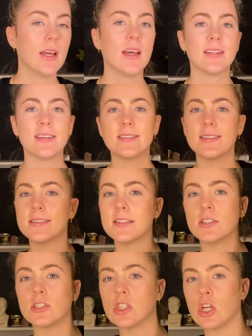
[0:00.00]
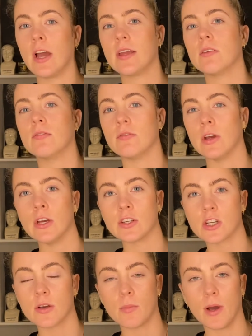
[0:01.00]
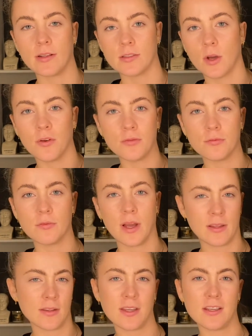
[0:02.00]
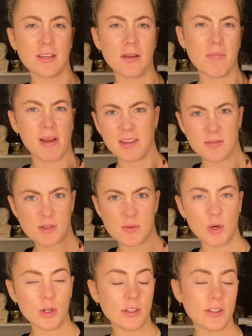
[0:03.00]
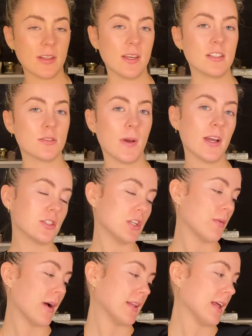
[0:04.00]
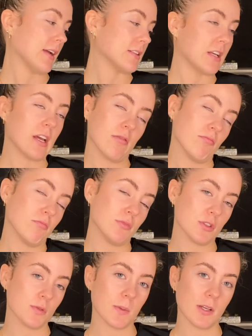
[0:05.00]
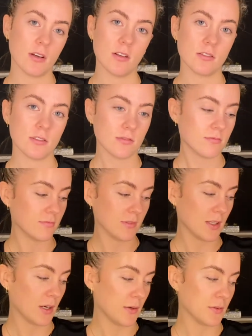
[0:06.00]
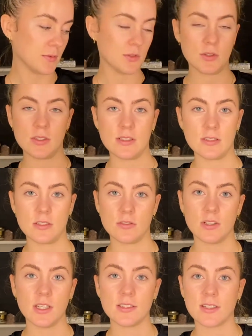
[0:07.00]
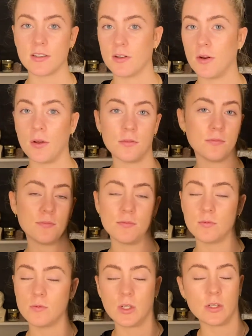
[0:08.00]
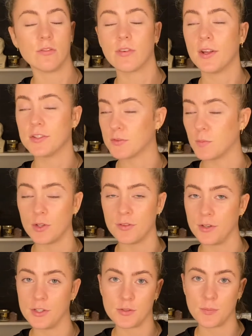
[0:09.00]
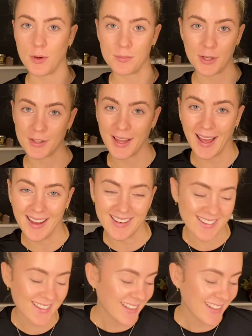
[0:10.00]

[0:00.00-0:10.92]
This is a giant version, but I think you can buy them smaller than this, but I actually quite liked it just because, you know, just easy to read. I don't know. You can find a smaller version probably online.